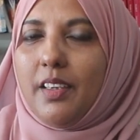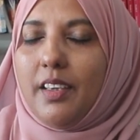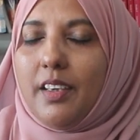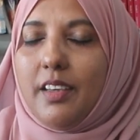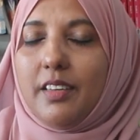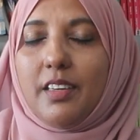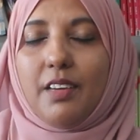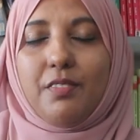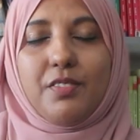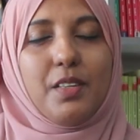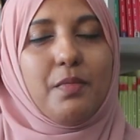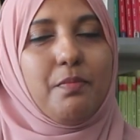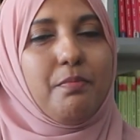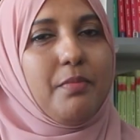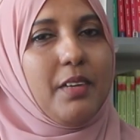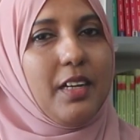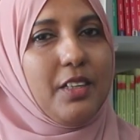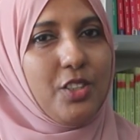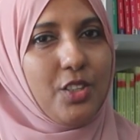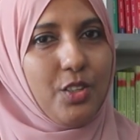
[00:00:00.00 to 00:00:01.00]
And after
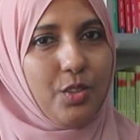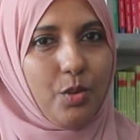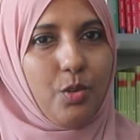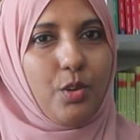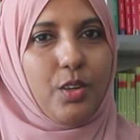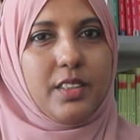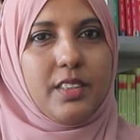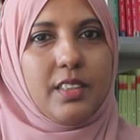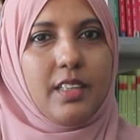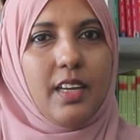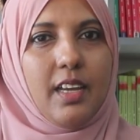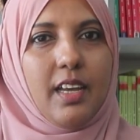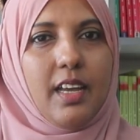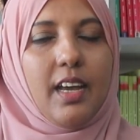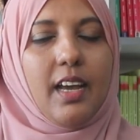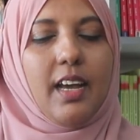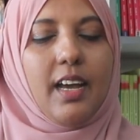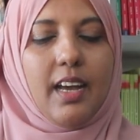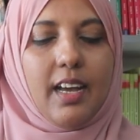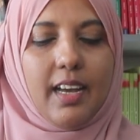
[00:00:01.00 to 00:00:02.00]
much thought,
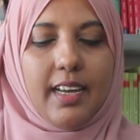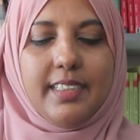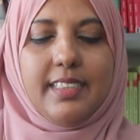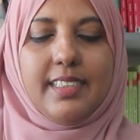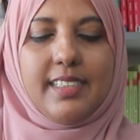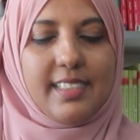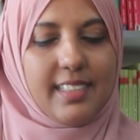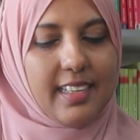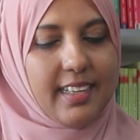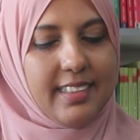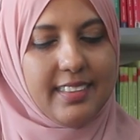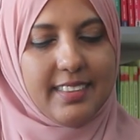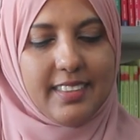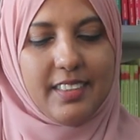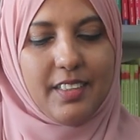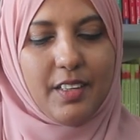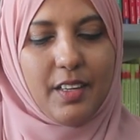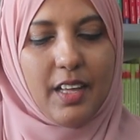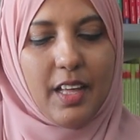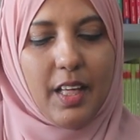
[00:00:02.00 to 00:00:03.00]
I
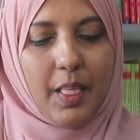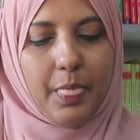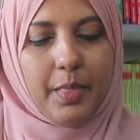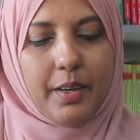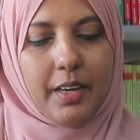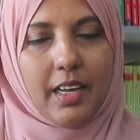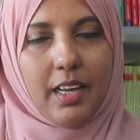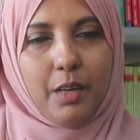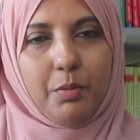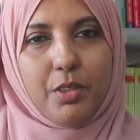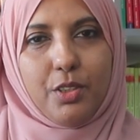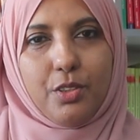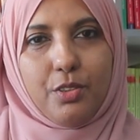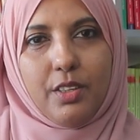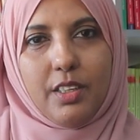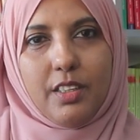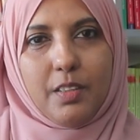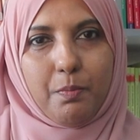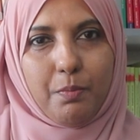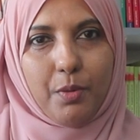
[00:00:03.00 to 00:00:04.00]
decided that I would
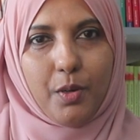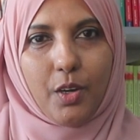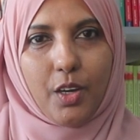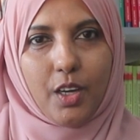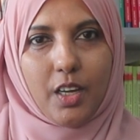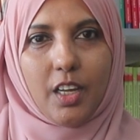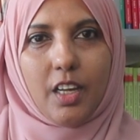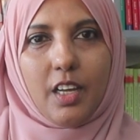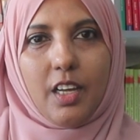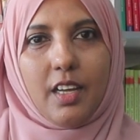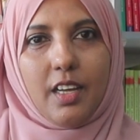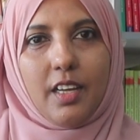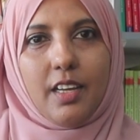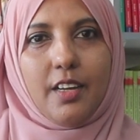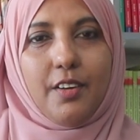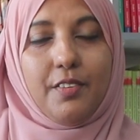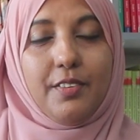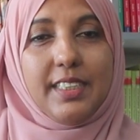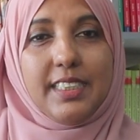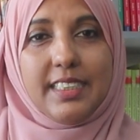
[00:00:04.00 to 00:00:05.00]
read a book
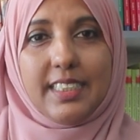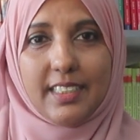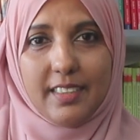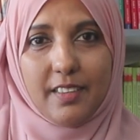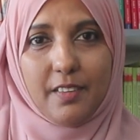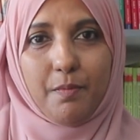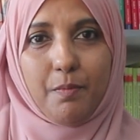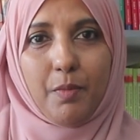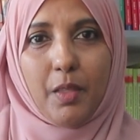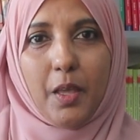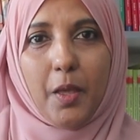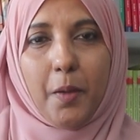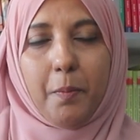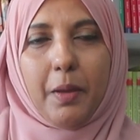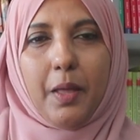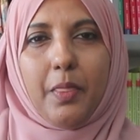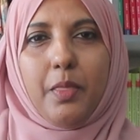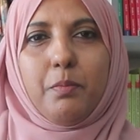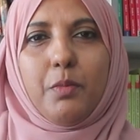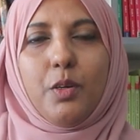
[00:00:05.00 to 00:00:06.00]
written
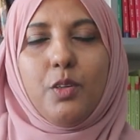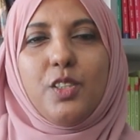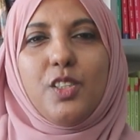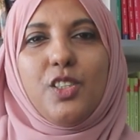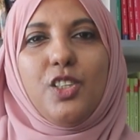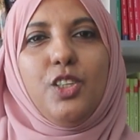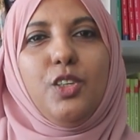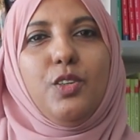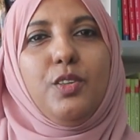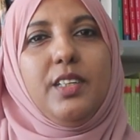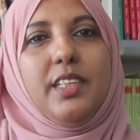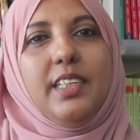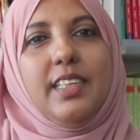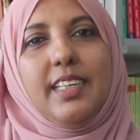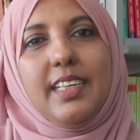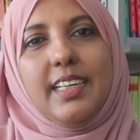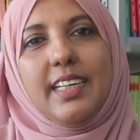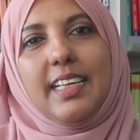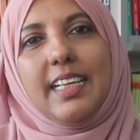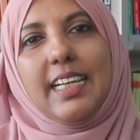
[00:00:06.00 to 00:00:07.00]
by the most
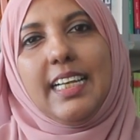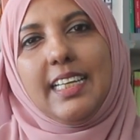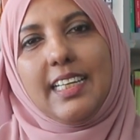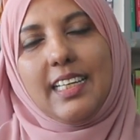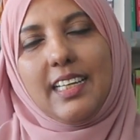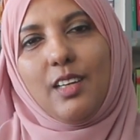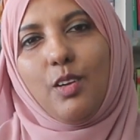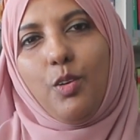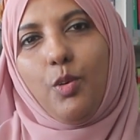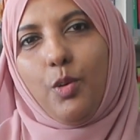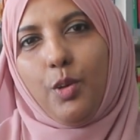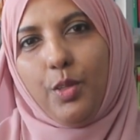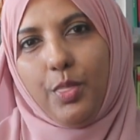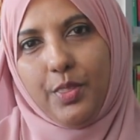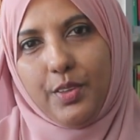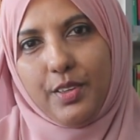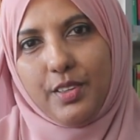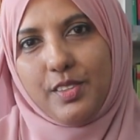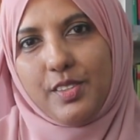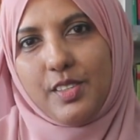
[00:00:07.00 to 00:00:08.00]
unique little
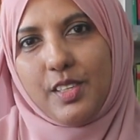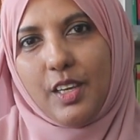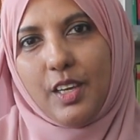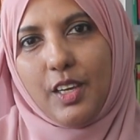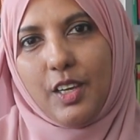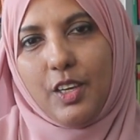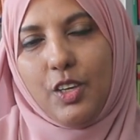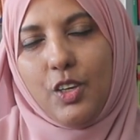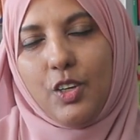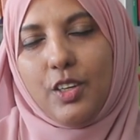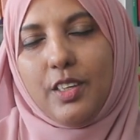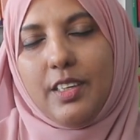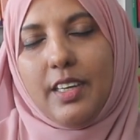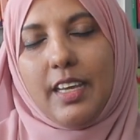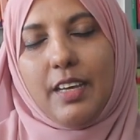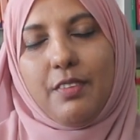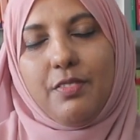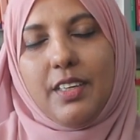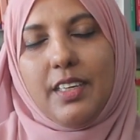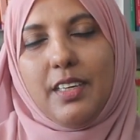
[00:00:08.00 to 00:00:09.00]
authors you could
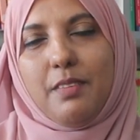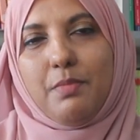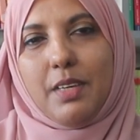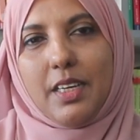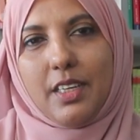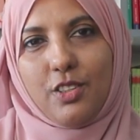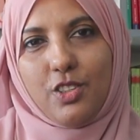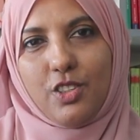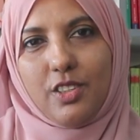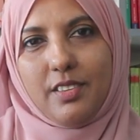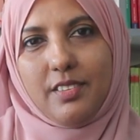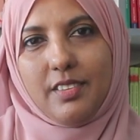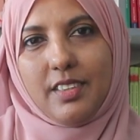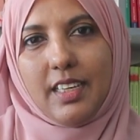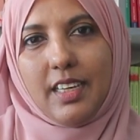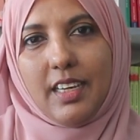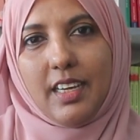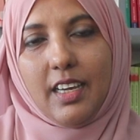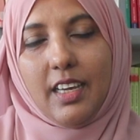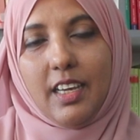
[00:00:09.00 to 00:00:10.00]
ever imagine.
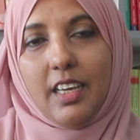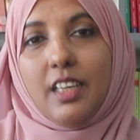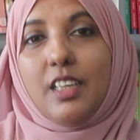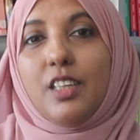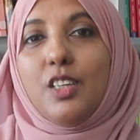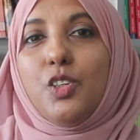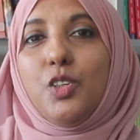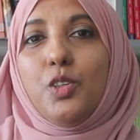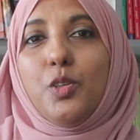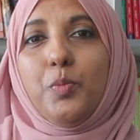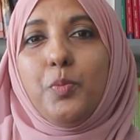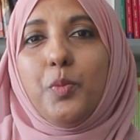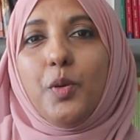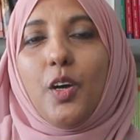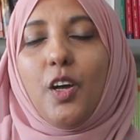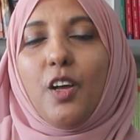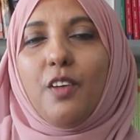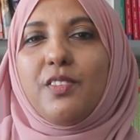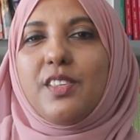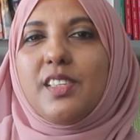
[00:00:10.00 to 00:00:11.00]
A group
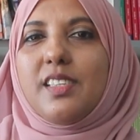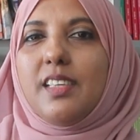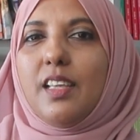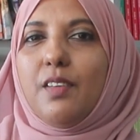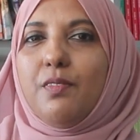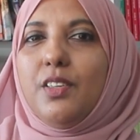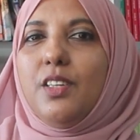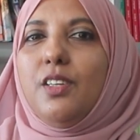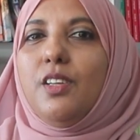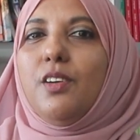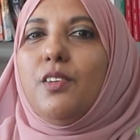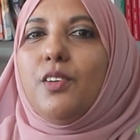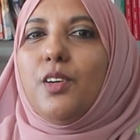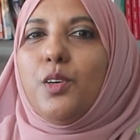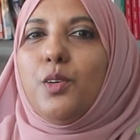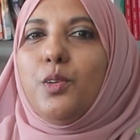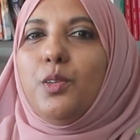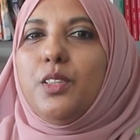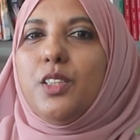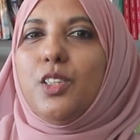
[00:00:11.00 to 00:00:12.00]
of
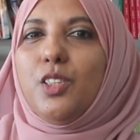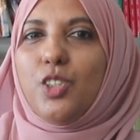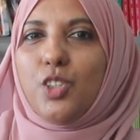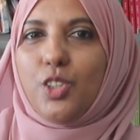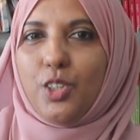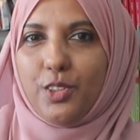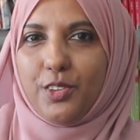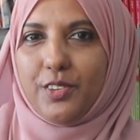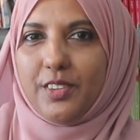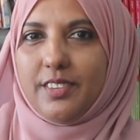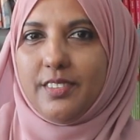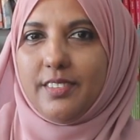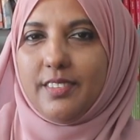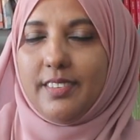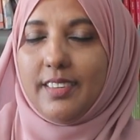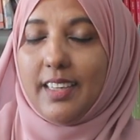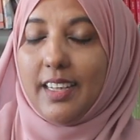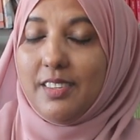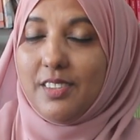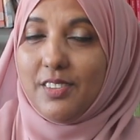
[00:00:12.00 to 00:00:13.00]
7-year-old children.
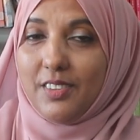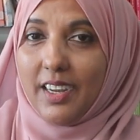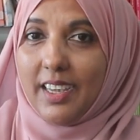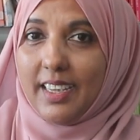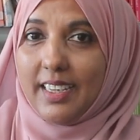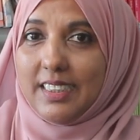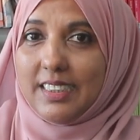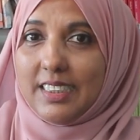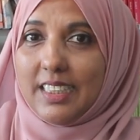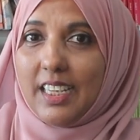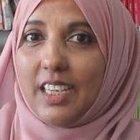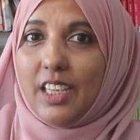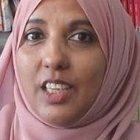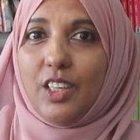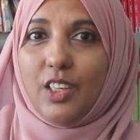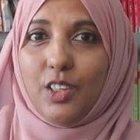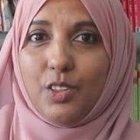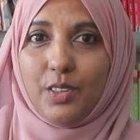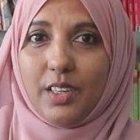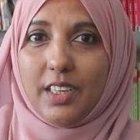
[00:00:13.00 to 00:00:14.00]
That's right,
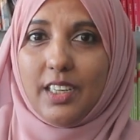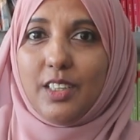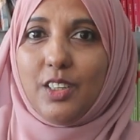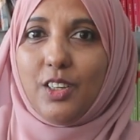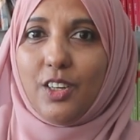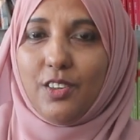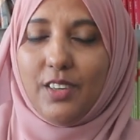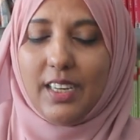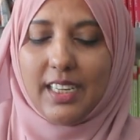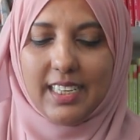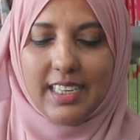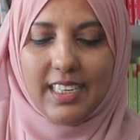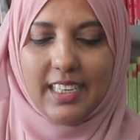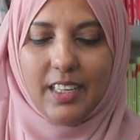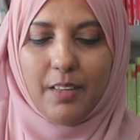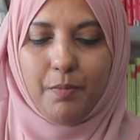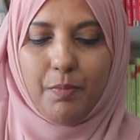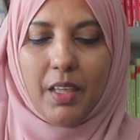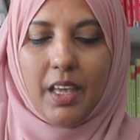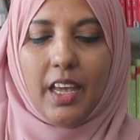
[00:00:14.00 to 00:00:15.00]
you heard
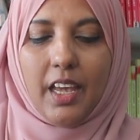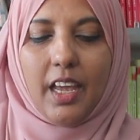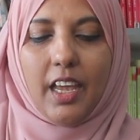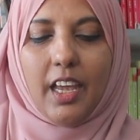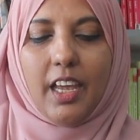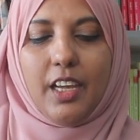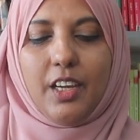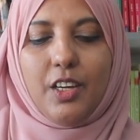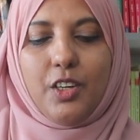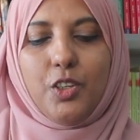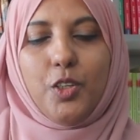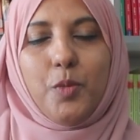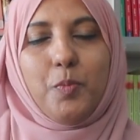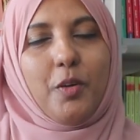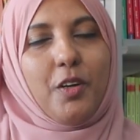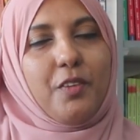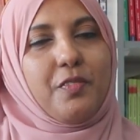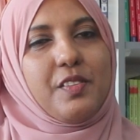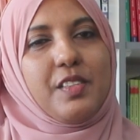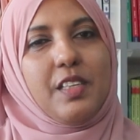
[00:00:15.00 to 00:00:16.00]
correctly. A
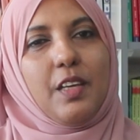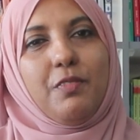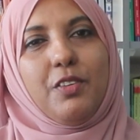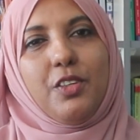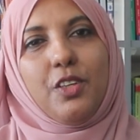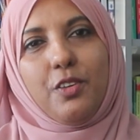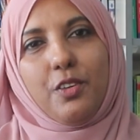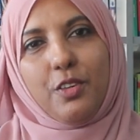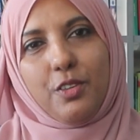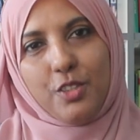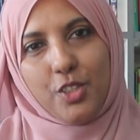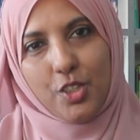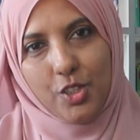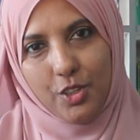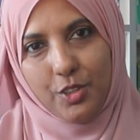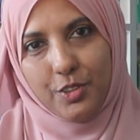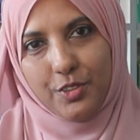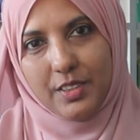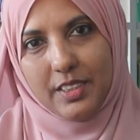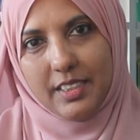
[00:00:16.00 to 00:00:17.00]
group of 7-year-old
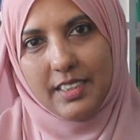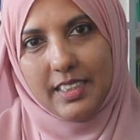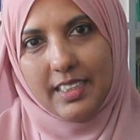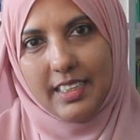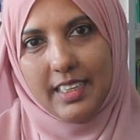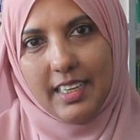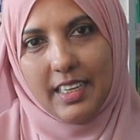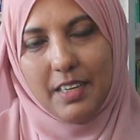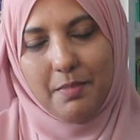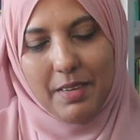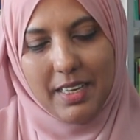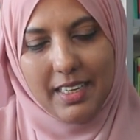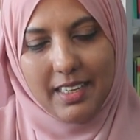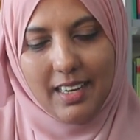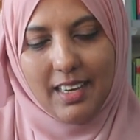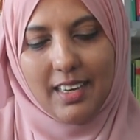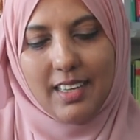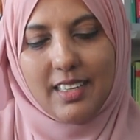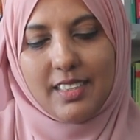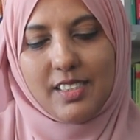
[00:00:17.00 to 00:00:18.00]
children in my
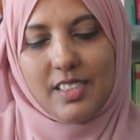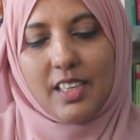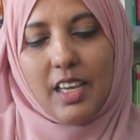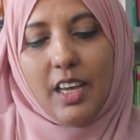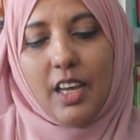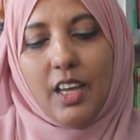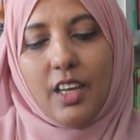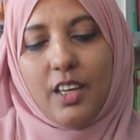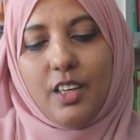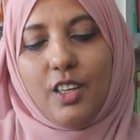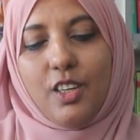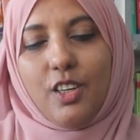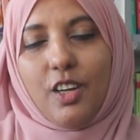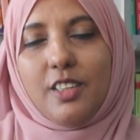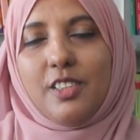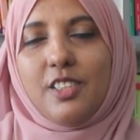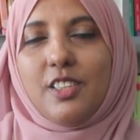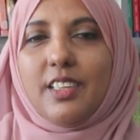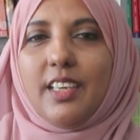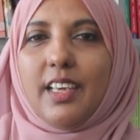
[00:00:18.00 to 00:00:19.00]
class
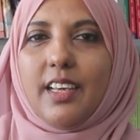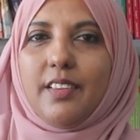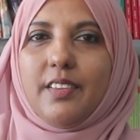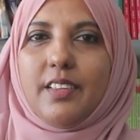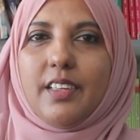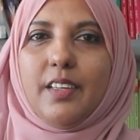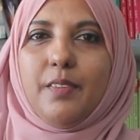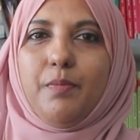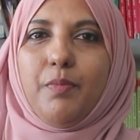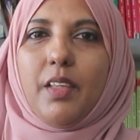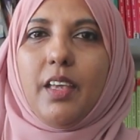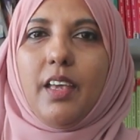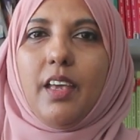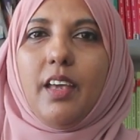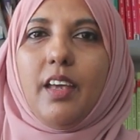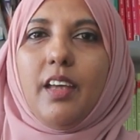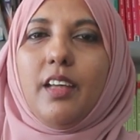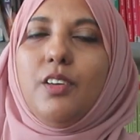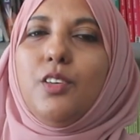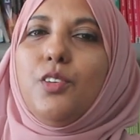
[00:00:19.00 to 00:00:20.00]
got together
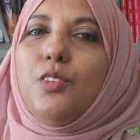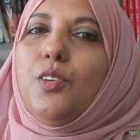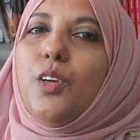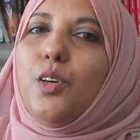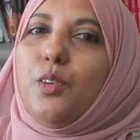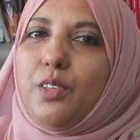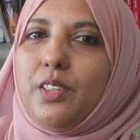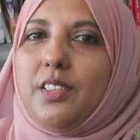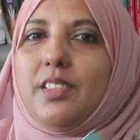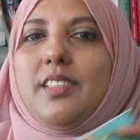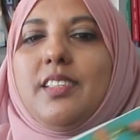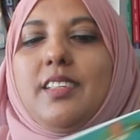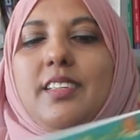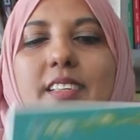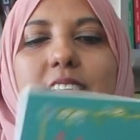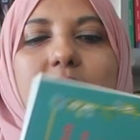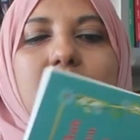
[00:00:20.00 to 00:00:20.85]
and wrote